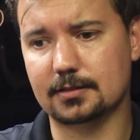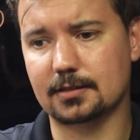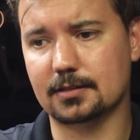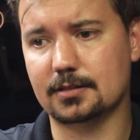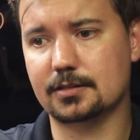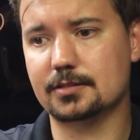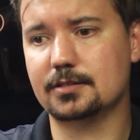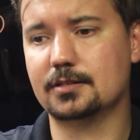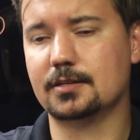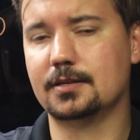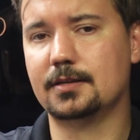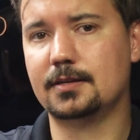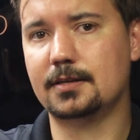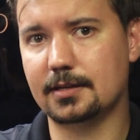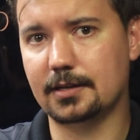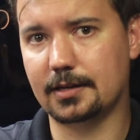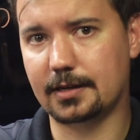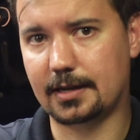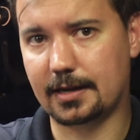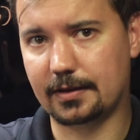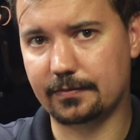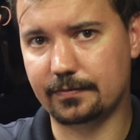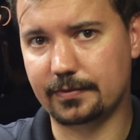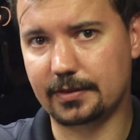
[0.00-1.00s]
Let's
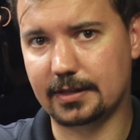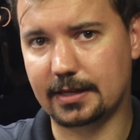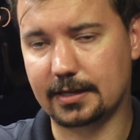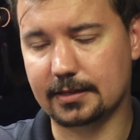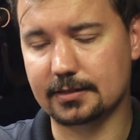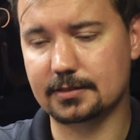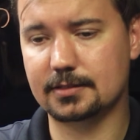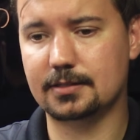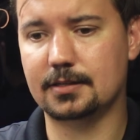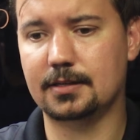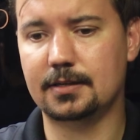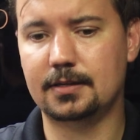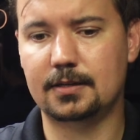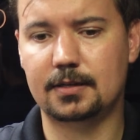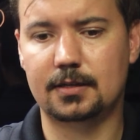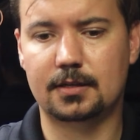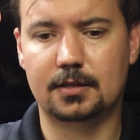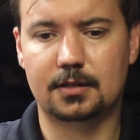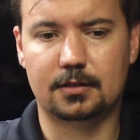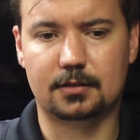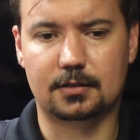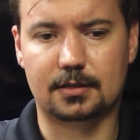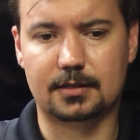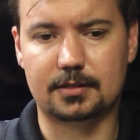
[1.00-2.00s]
have that.
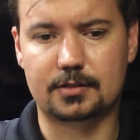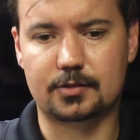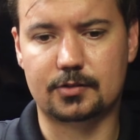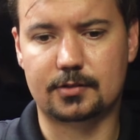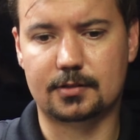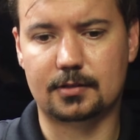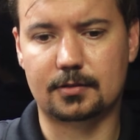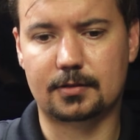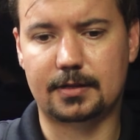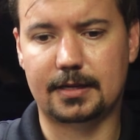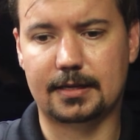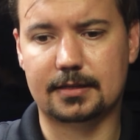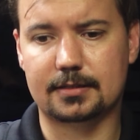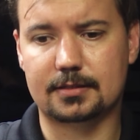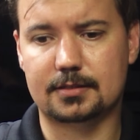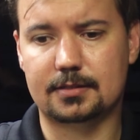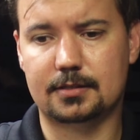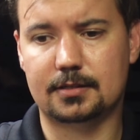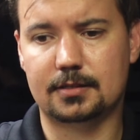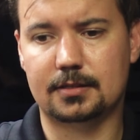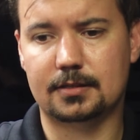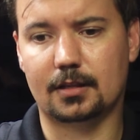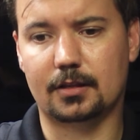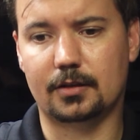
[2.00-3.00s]
Let's look
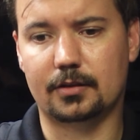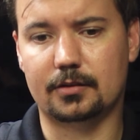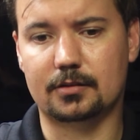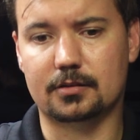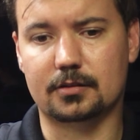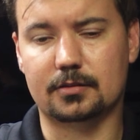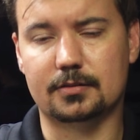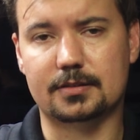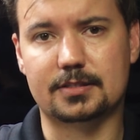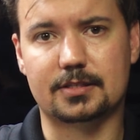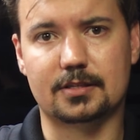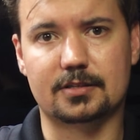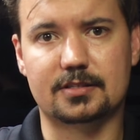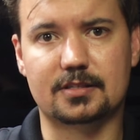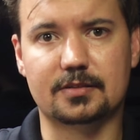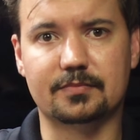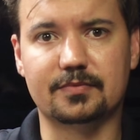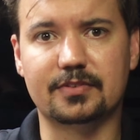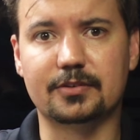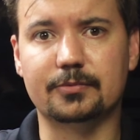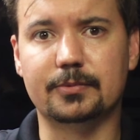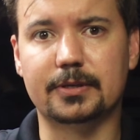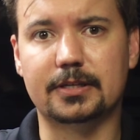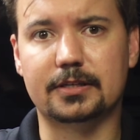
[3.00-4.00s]
at, is there
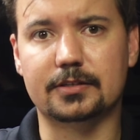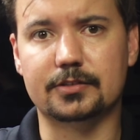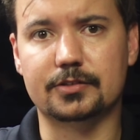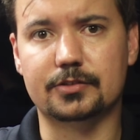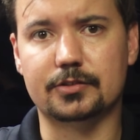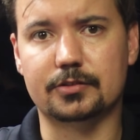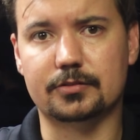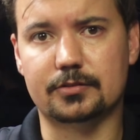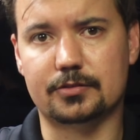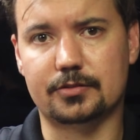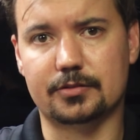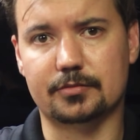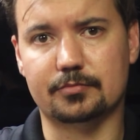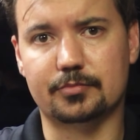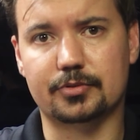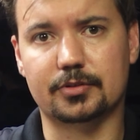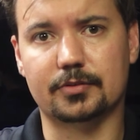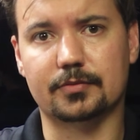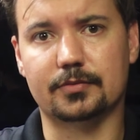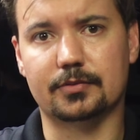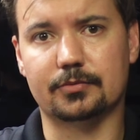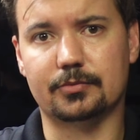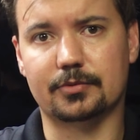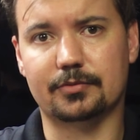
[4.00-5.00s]
something we can do to
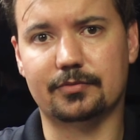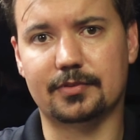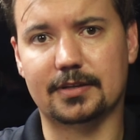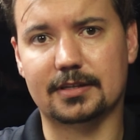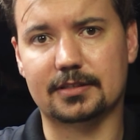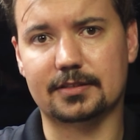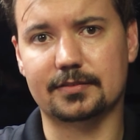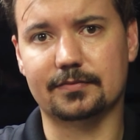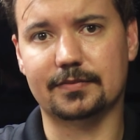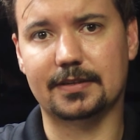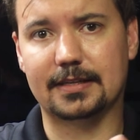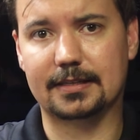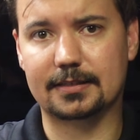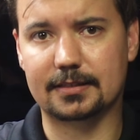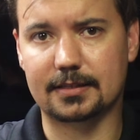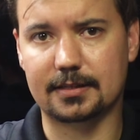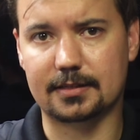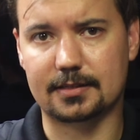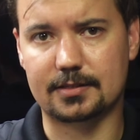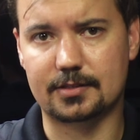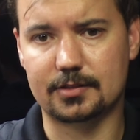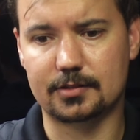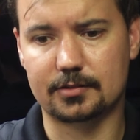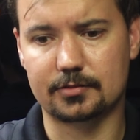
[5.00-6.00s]
improve the refractive
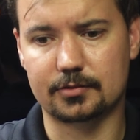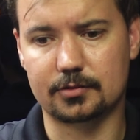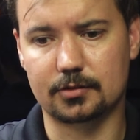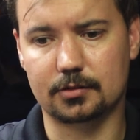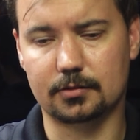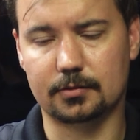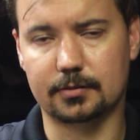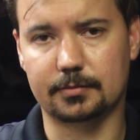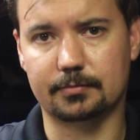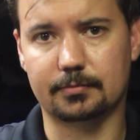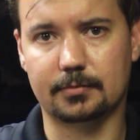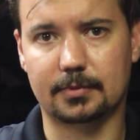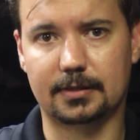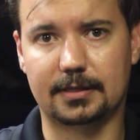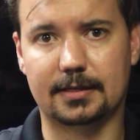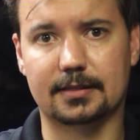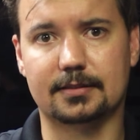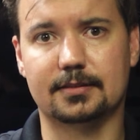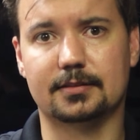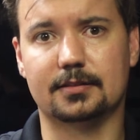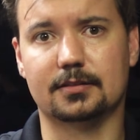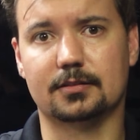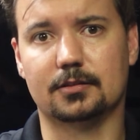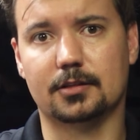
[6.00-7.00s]
index to
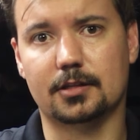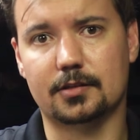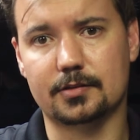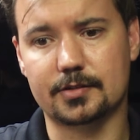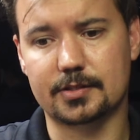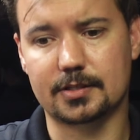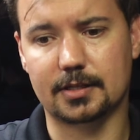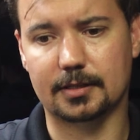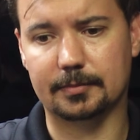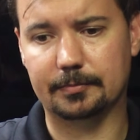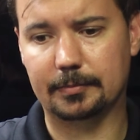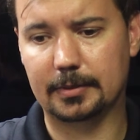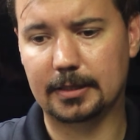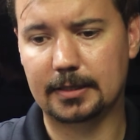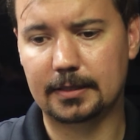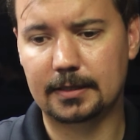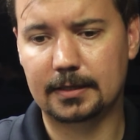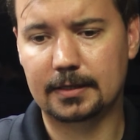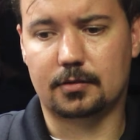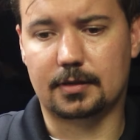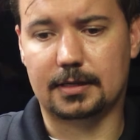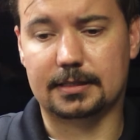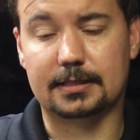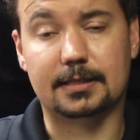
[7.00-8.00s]
get the gloss up?
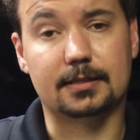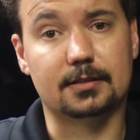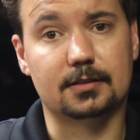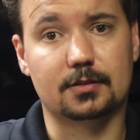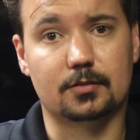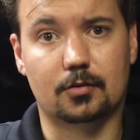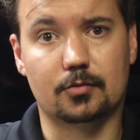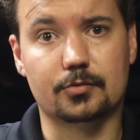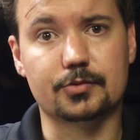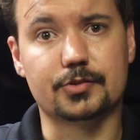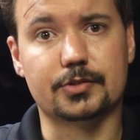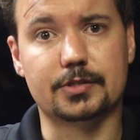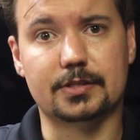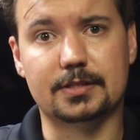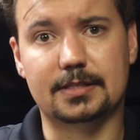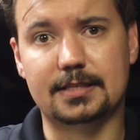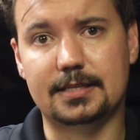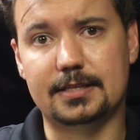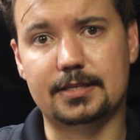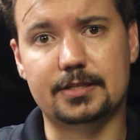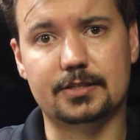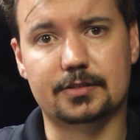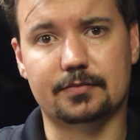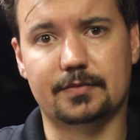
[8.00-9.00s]
And then also the
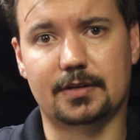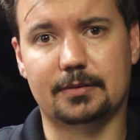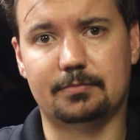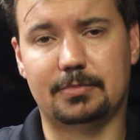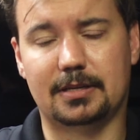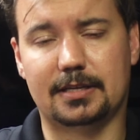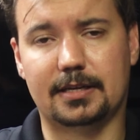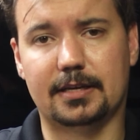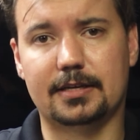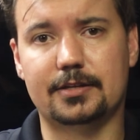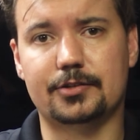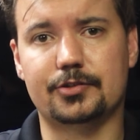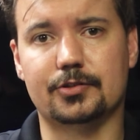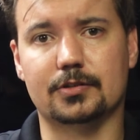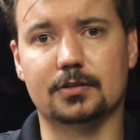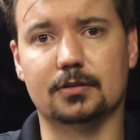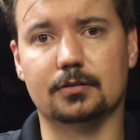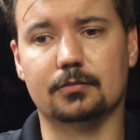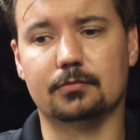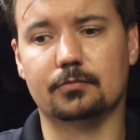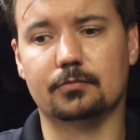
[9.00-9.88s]
ease of application.